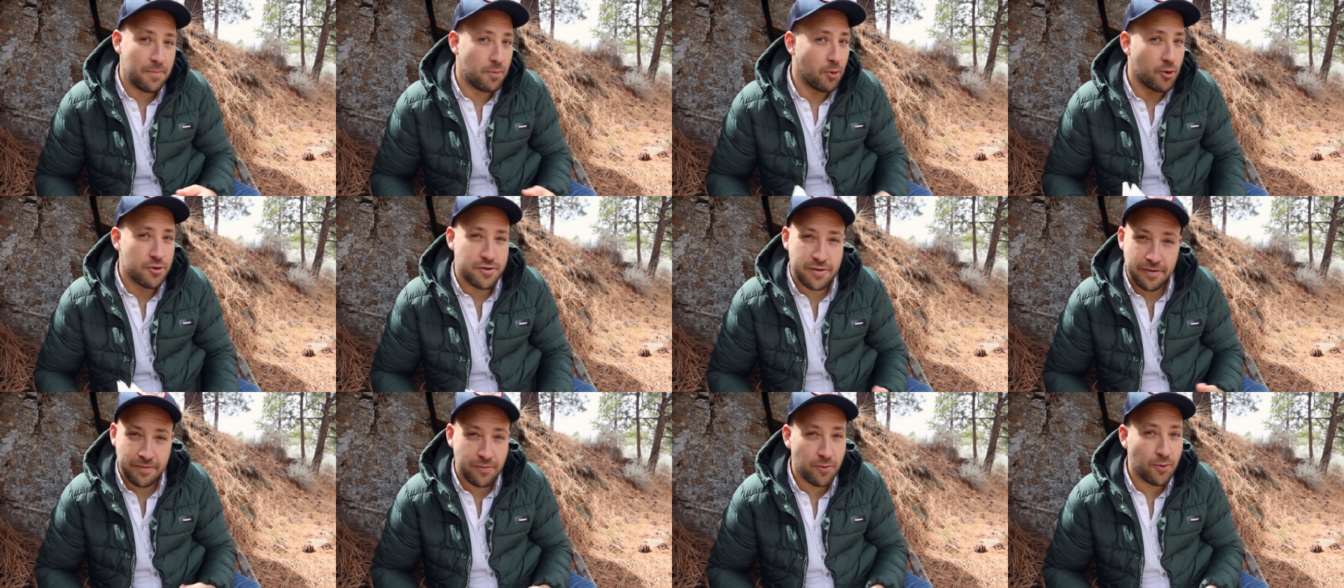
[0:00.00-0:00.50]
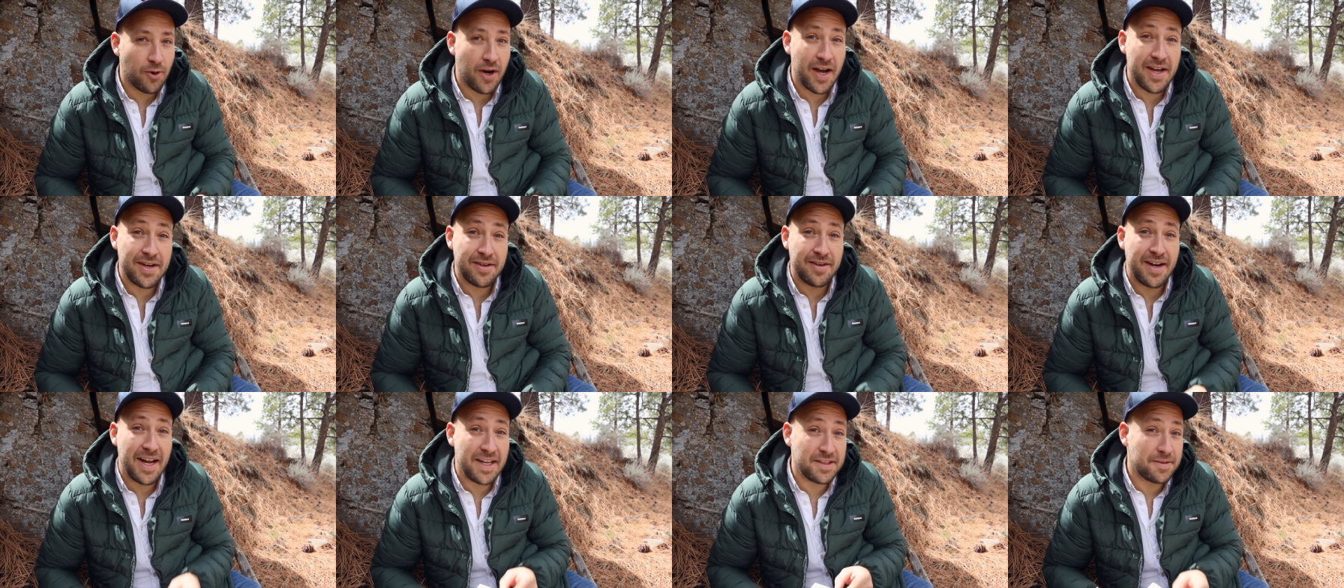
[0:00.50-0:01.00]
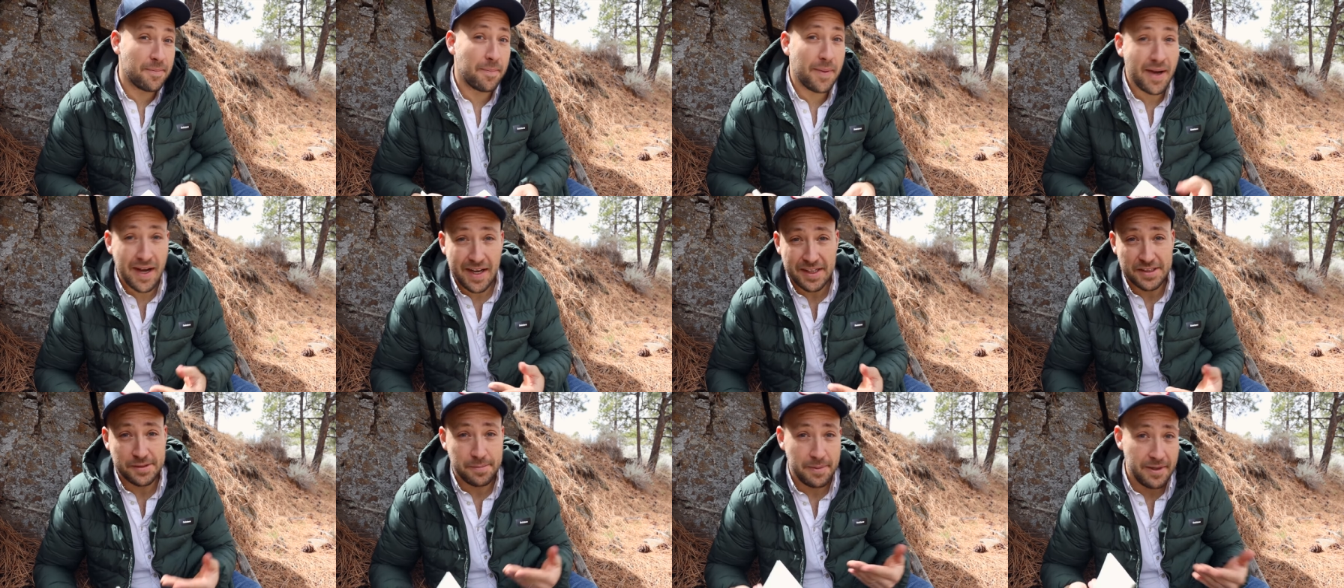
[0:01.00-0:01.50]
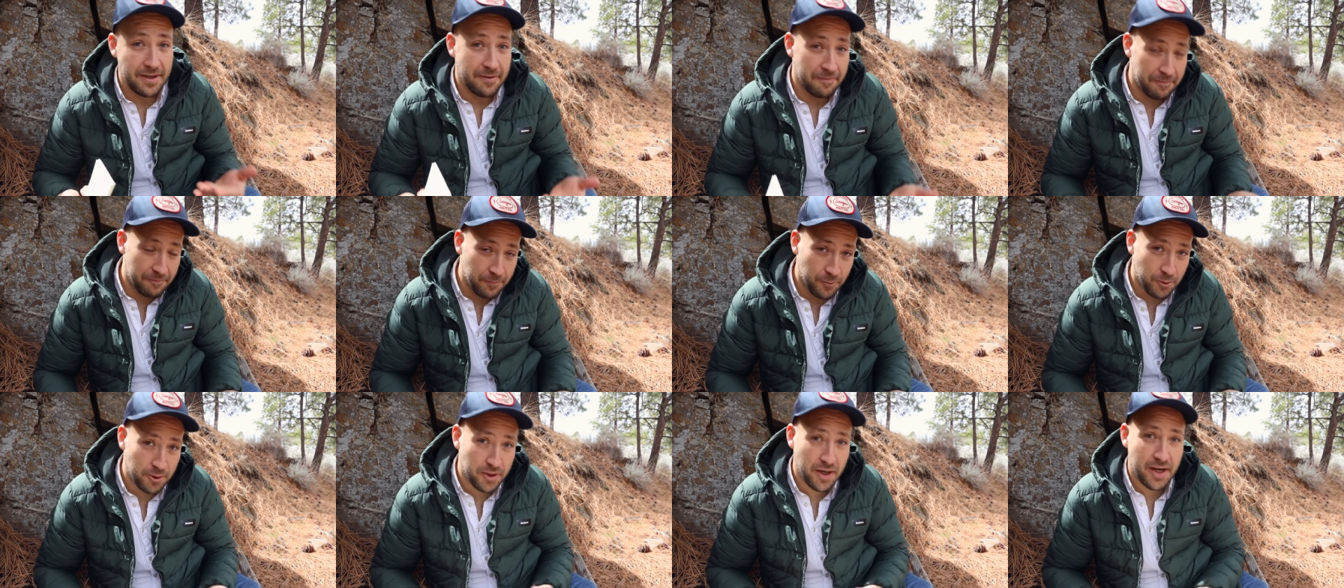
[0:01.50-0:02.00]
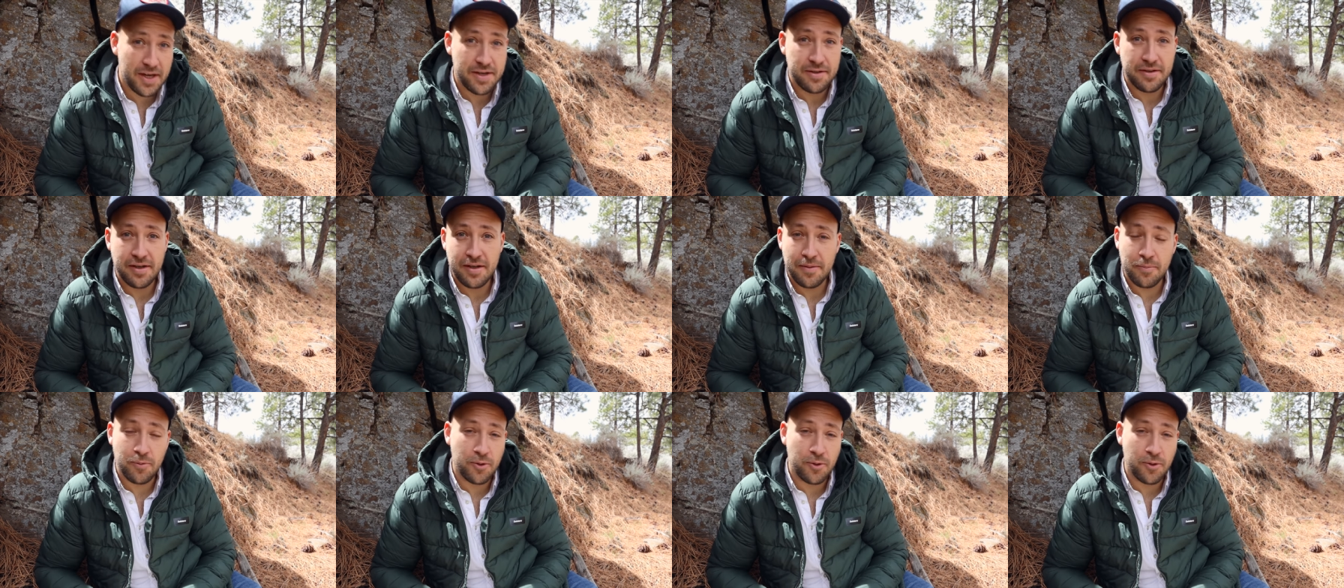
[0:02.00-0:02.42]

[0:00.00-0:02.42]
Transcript: Portra 400 has a box speed of 400.